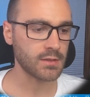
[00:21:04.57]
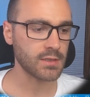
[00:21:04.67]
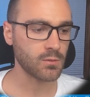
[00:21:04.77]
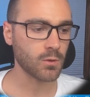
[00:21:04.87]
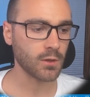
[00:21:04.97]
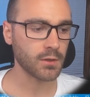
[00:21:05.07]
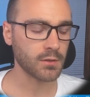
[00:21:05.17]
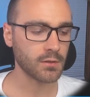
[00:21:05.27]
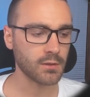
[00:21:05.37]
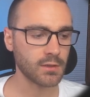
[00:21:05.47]
did
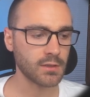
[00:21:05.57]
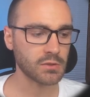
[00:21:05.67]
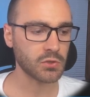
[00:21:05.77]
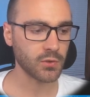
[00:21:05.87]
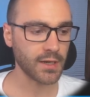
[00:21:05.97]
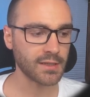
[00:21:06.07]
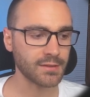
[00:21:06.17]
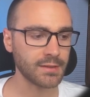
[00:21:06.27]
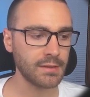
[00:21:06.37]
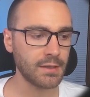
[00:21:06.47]
work
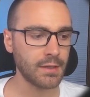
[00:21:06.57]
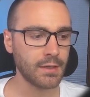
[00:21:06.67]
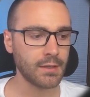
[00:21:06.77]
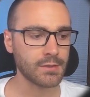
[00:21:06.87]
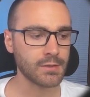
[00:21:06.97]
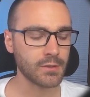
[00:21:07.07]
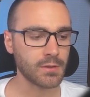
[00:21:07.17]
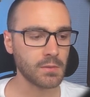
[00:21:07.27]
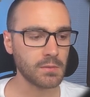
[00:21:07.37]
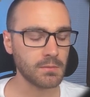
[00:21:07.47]
correctly. So
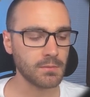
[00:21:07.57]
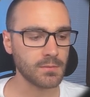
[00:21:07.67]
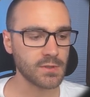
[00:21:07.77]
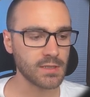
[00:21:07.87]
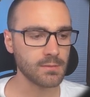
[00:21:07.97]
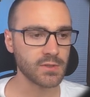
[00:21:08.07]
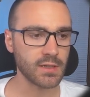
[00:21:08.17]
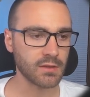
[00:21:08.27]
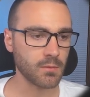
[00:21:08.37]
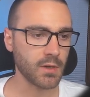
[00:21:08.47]
it seems
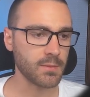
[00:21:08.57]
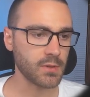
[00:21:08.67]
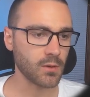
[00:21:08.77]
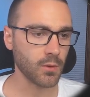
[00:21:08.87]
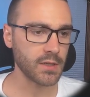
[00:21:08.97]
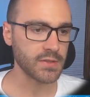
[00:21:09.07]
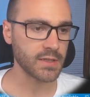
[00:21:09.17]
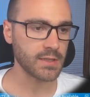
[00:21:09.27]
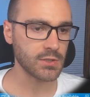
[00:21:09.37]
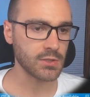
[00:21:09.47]
like there might be a race
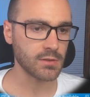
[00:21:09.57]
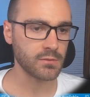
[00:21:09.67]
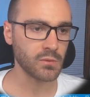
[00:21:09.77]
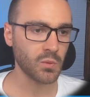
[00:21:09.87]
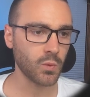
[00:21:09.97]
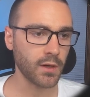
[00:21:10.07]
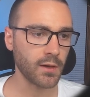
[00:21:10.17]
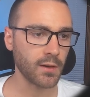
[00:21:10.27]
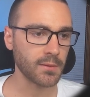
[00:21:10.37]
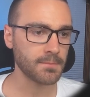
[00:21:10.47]
condition
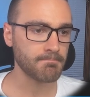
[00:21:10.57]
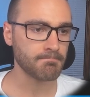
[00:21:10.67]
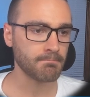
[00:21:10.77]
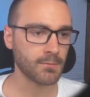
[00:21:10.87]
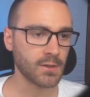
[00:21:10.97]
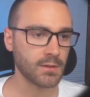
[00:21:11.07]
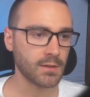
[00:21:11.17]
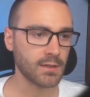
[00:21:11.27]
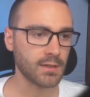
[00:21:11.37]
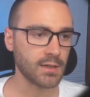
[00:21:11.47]
where
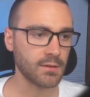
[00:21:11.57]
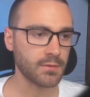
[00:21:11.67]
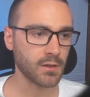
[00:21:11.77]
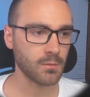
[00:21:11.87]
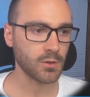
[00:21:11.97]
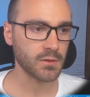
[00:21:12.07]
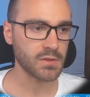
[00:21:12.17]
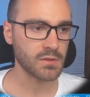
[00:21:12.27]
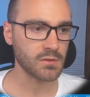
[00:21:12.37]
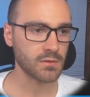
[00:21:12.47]
a variable
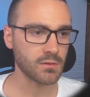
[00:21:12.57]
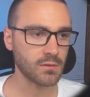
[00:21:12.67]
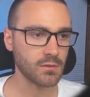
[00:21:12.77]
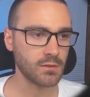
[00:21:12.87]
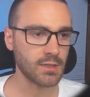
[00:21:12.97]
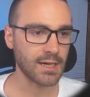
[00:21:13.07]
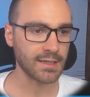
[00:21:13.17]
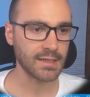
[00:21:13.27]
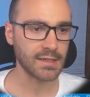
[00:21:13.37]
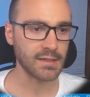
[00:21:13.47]
is not
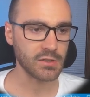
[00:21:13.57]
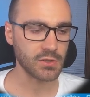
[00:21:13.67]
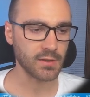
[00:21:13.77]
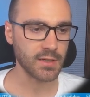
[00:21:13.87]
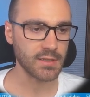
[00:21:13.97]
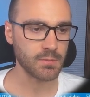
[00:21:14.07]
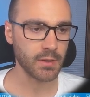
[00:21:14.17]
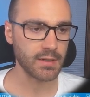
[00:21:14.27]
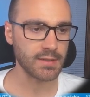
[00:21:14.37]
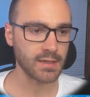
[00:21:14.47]
getting initialized
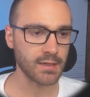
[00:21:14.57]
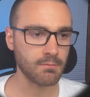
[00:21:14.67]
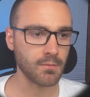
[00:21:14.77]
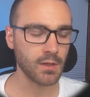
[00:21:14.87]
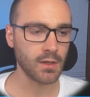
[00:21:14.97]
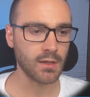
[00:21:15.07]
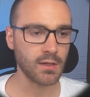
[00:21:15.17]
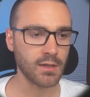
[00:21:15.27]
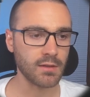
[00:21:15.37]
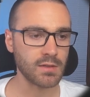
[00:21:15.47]
by the time
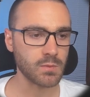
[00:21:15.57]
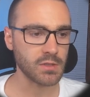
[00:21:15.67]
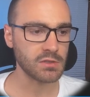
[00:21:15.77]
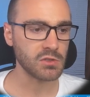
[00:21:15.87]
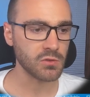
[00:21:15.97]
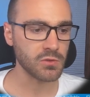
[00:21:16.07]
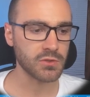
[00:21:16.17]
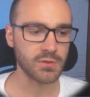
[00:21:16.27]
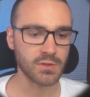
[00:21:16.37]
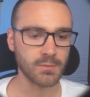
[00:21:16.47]
that it's being
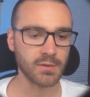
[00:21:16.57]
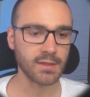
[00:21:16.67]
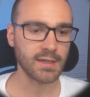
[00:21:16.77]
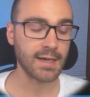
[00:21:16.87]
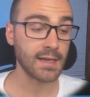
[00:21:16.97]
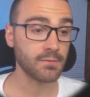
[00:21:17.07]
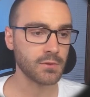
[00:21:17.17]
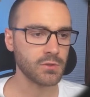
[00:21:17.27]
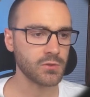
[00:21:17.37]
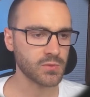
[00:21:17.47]
used or something like that. And if you
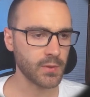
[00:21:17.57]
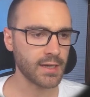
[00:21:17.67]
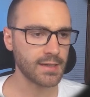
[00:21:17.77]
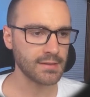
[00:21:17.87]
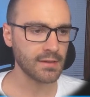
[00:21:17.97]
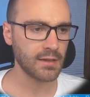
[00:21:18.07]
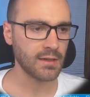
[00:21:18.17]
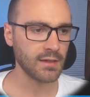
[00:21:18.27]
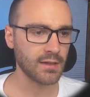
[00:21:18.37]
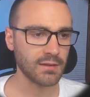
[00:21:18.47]
do spot
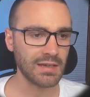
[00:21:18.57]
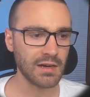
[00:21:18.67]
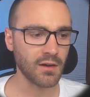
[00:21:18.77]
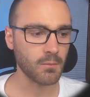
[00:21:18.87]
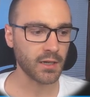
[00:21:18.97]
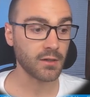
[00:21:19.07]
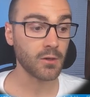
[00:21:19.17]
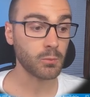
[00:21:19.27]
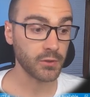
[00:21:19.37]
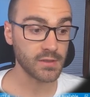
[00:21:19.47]
the error in my
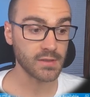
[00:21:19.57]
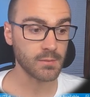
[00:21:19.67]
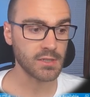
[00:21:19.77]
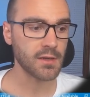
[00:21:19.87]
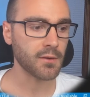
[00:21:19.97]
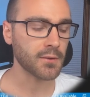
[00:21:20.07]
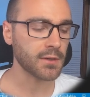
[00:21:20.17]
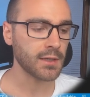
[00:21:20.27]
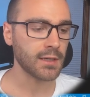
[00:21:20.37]
code, please let me know